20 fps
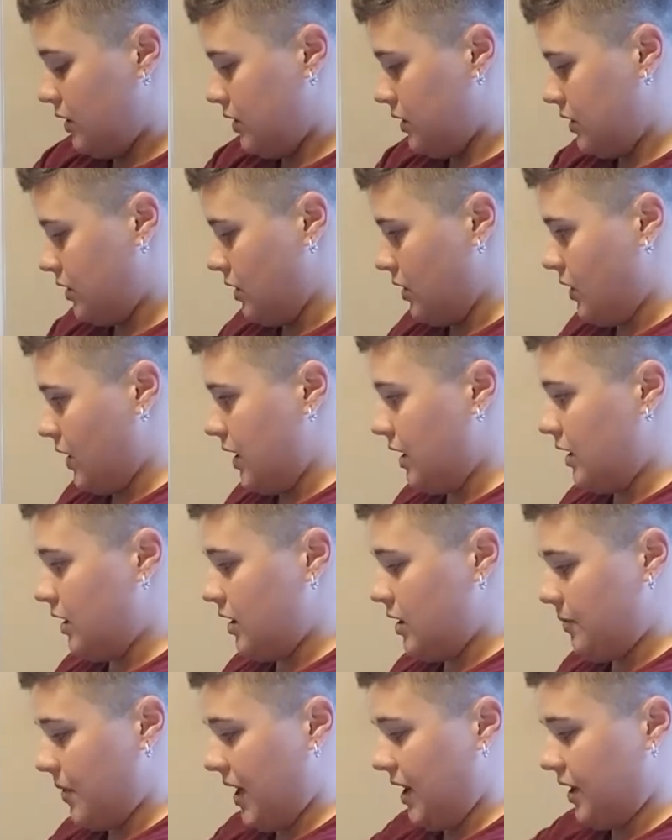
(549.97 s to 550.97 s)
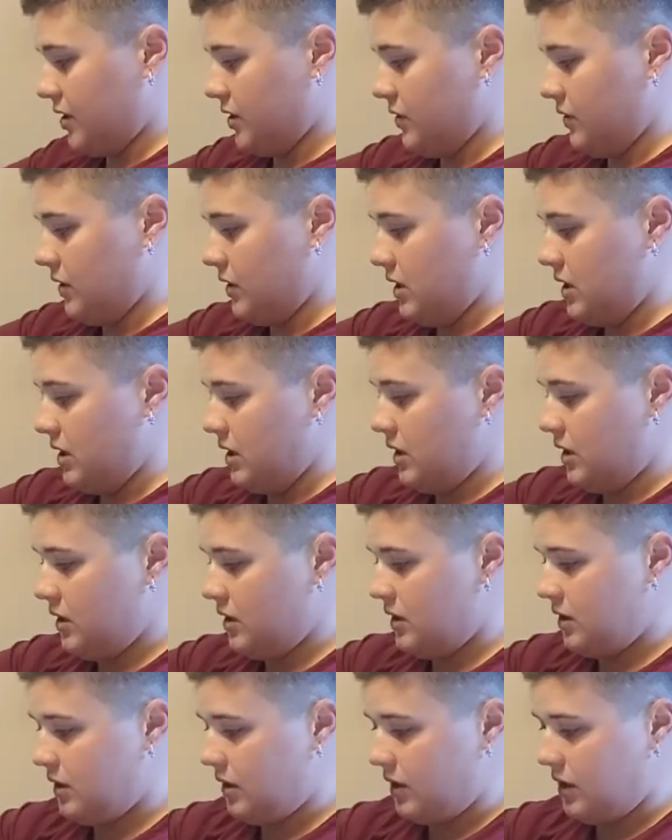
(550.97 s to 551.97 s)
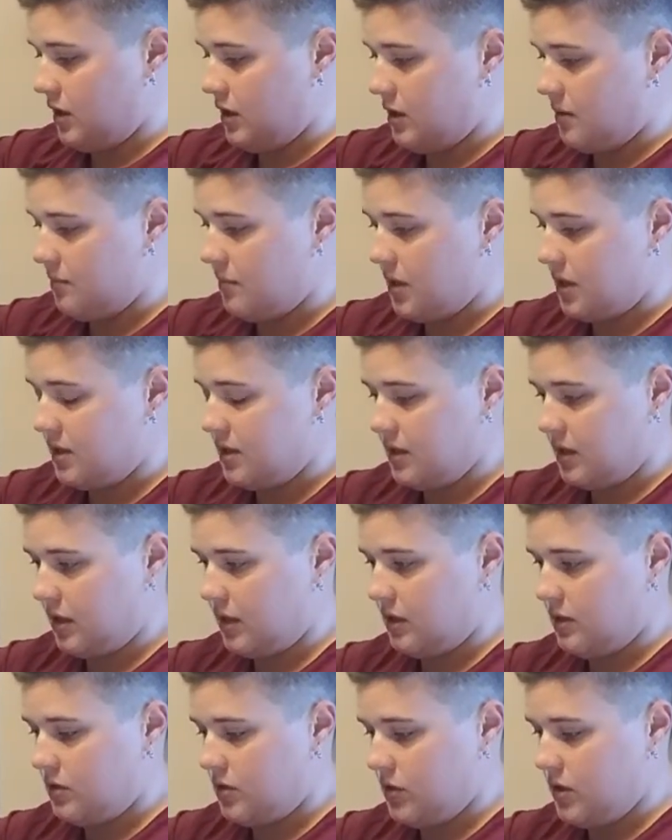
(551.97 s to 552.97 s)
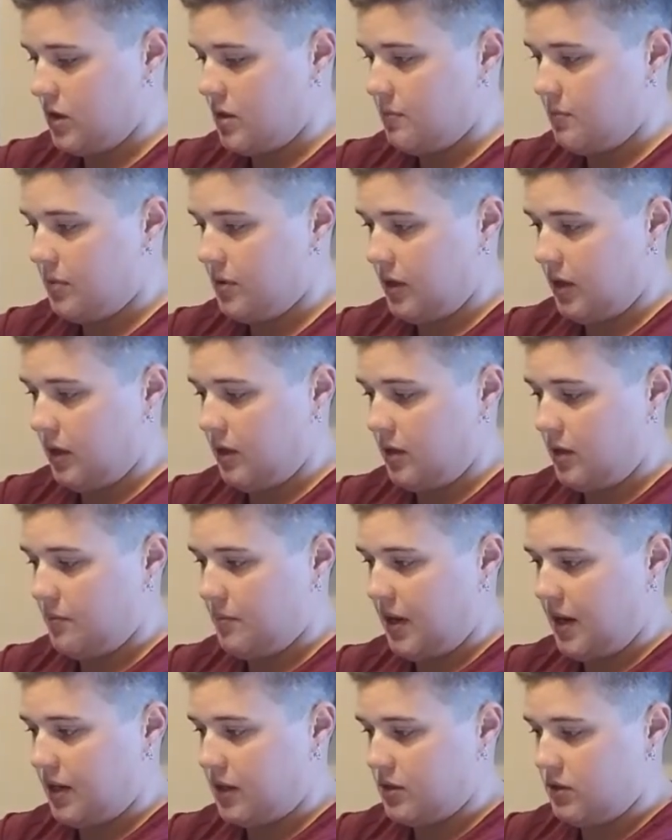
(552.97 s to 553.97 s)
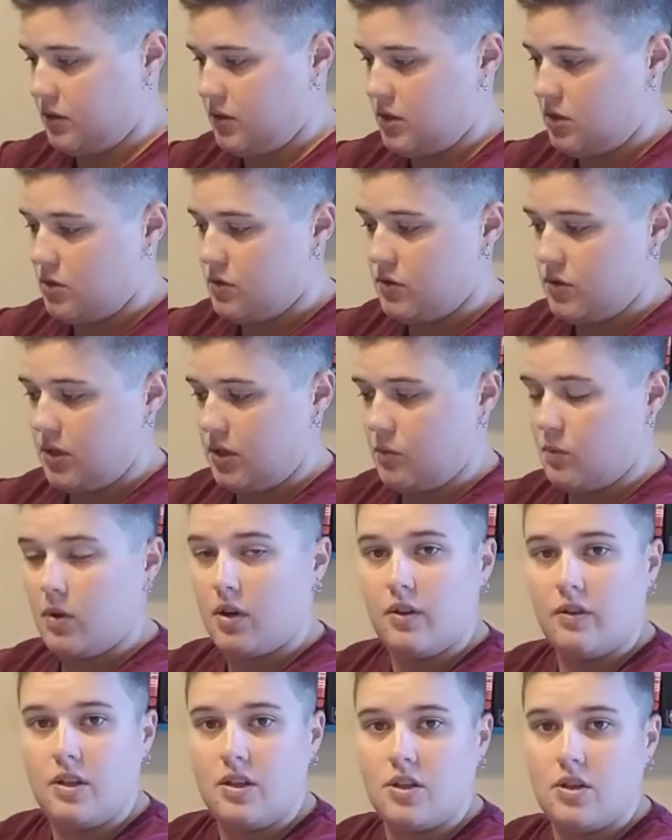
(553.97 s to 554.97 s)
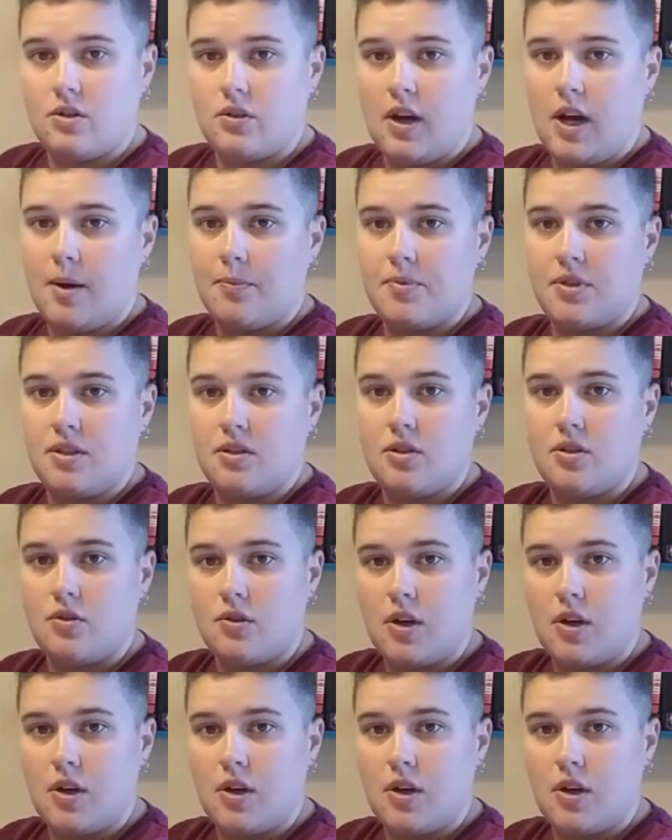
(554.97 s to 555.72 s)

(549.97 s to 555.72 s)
So I ended up actually, my second trip, I ended up actually using one of these straps and